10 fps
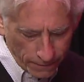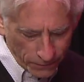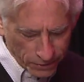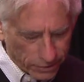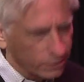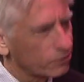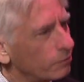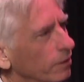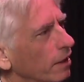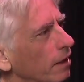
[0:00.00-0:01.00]
this
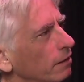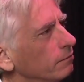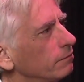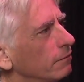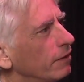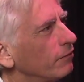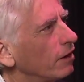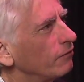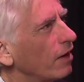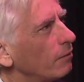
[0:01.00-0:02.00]
instrument
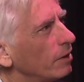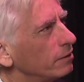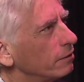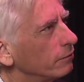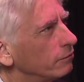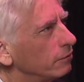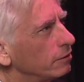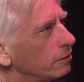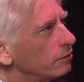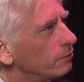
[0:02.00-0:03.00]
I found myself through
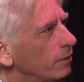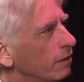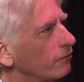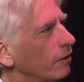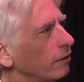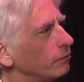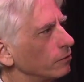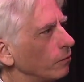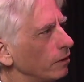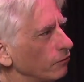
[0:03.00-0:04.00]
this instrument. I found it
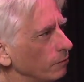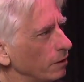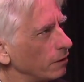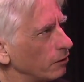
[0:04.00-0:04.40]
was a way for me to